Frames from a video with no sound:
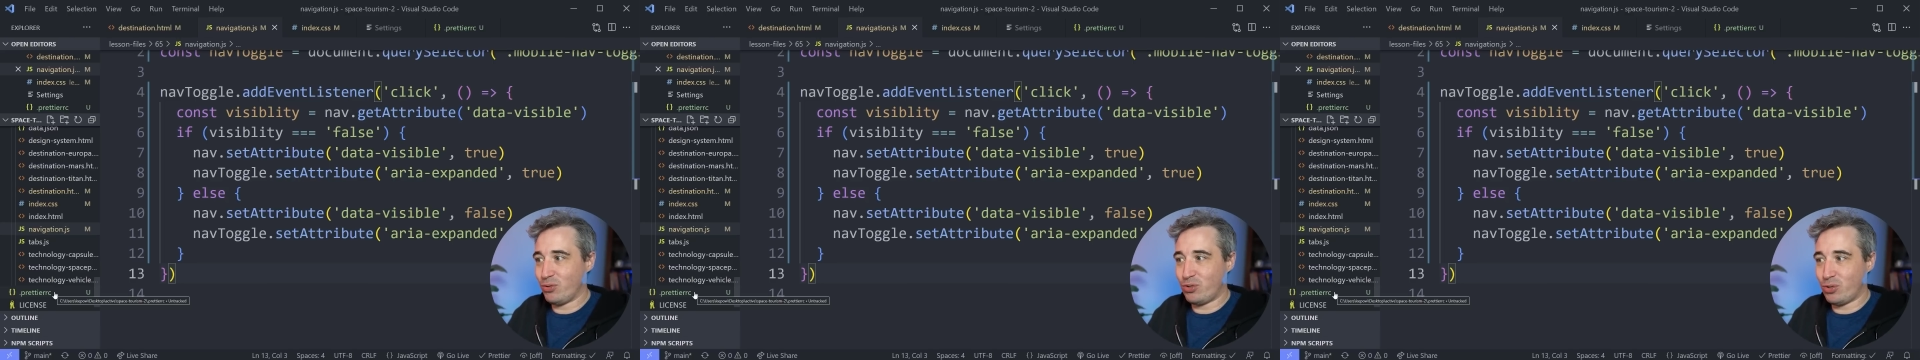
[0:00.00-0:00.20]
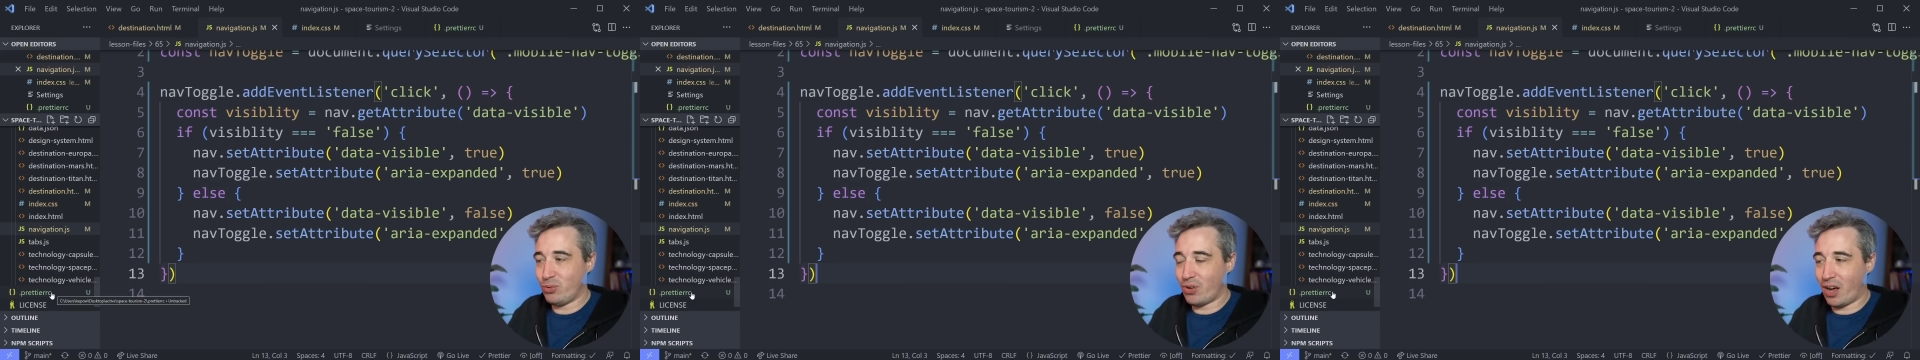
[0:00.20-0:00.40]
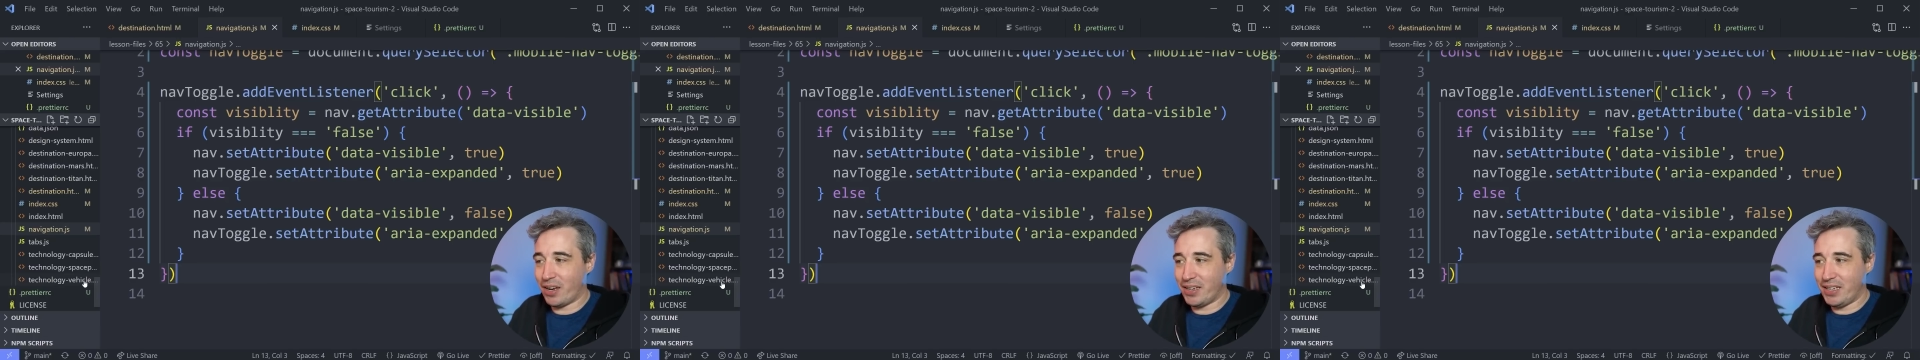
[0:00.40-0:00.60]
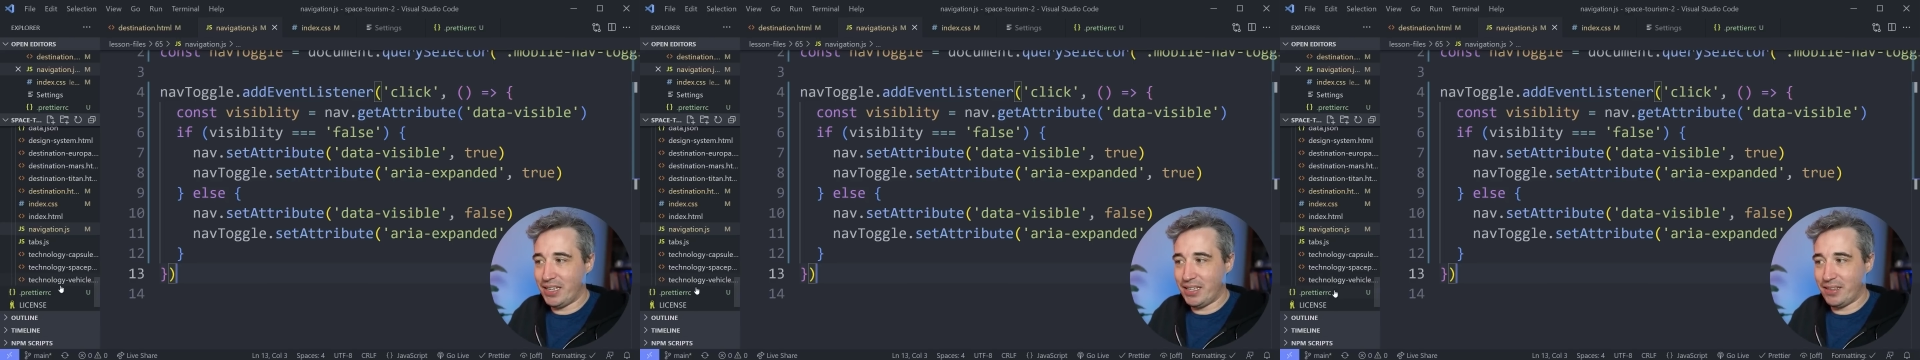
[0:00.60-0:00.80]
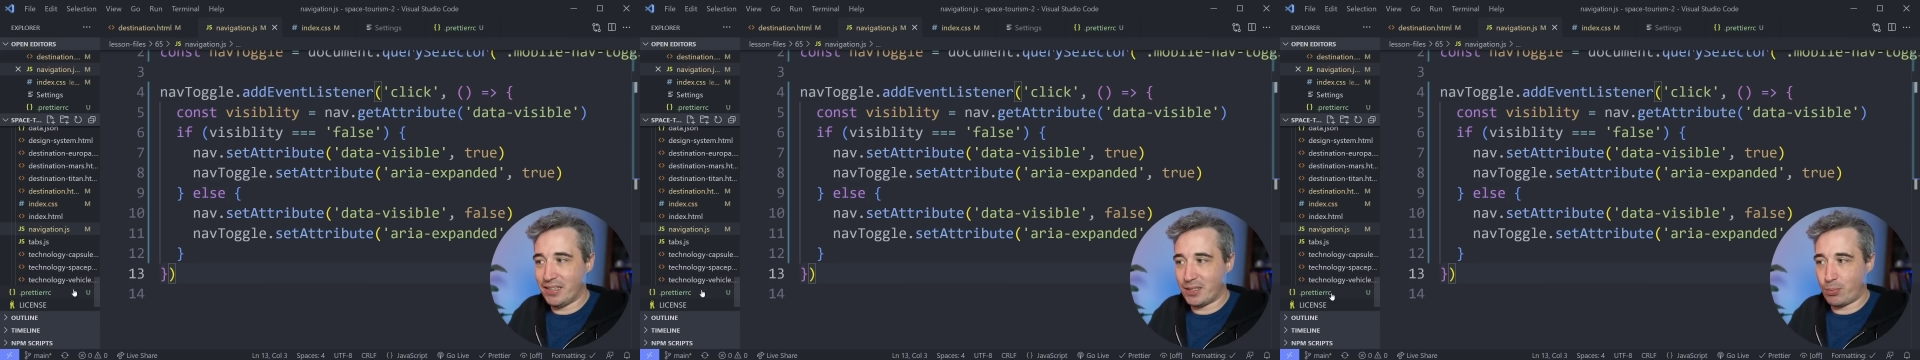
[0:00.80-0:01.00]
you do not
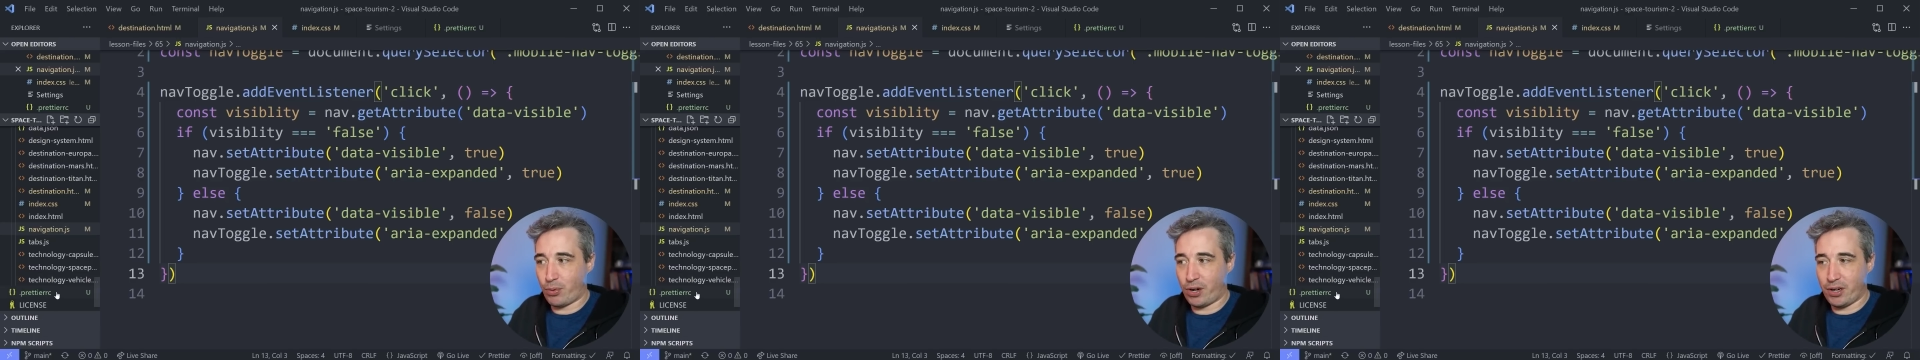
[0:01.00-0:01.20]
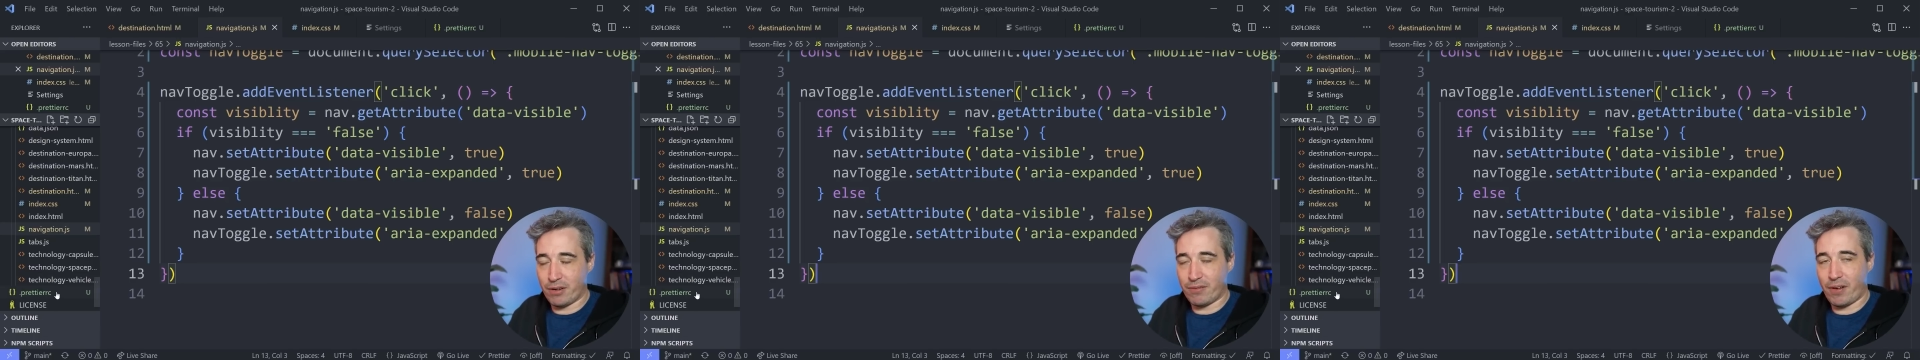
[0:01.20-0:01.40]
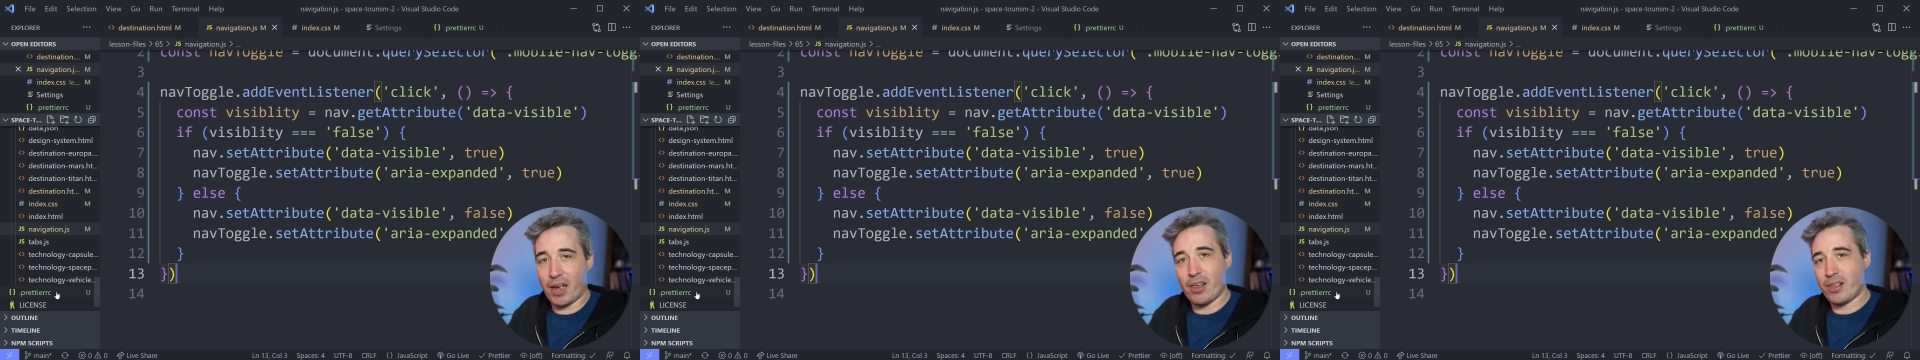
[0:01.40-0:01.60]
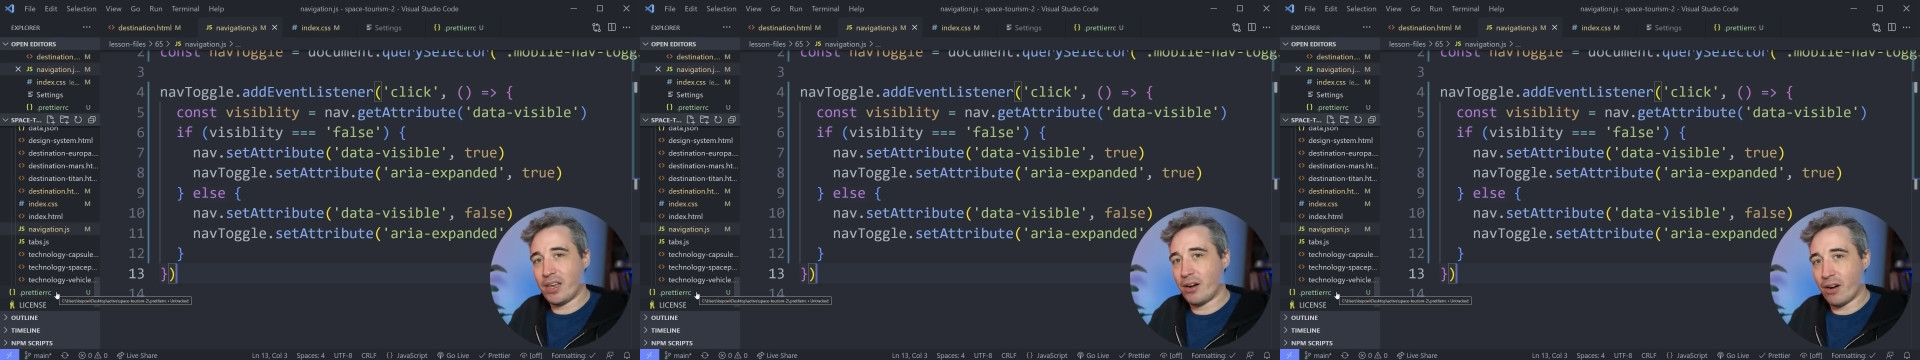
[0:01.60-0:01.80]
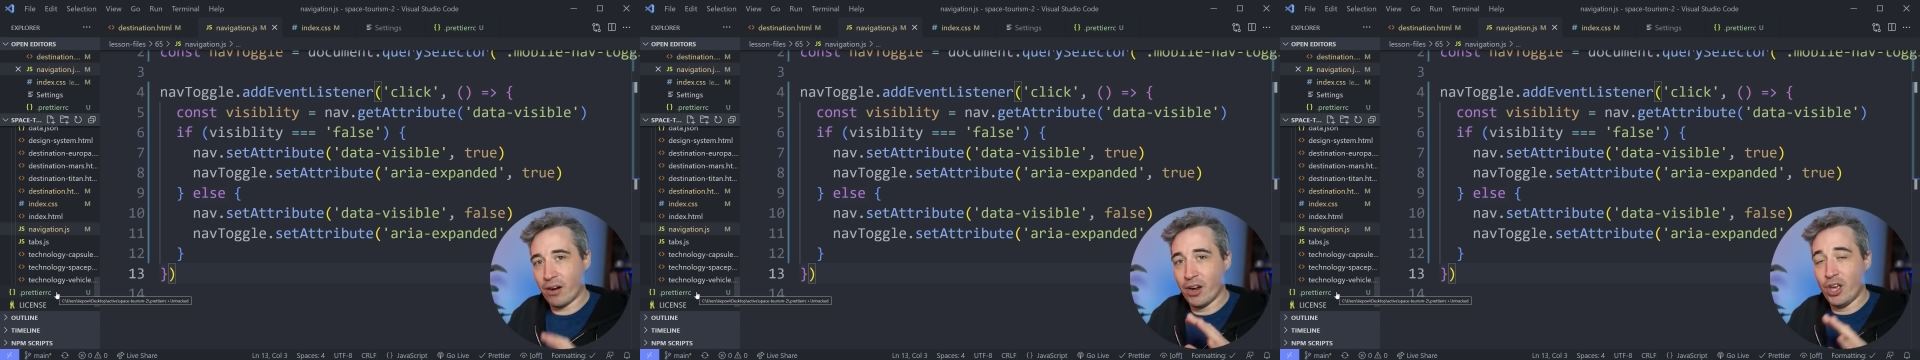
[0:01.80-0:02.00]
need this prettier file
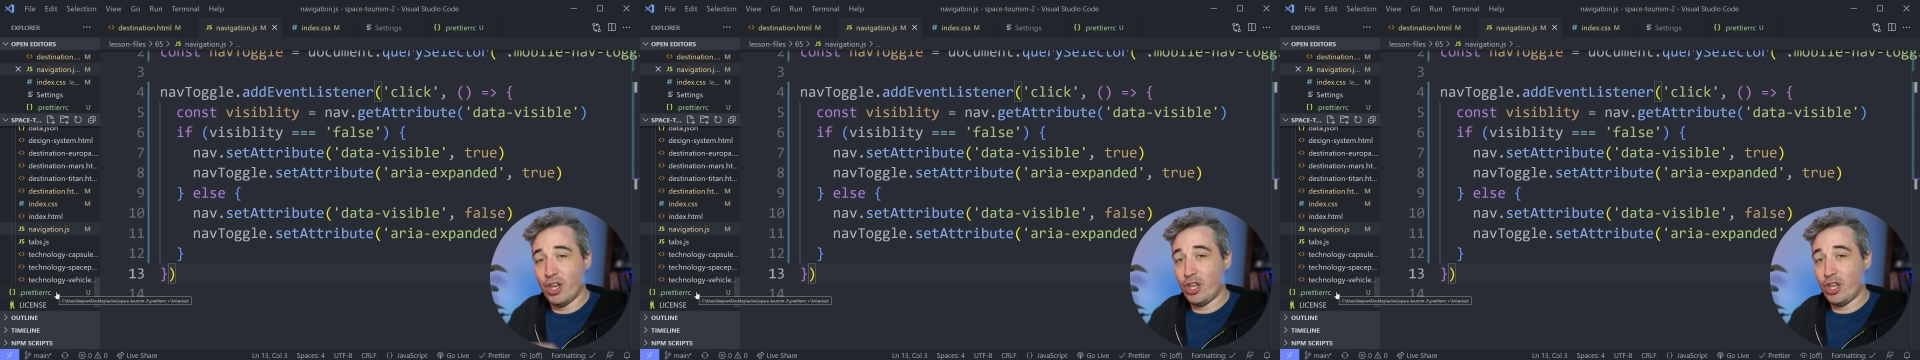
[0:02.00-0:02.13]
here.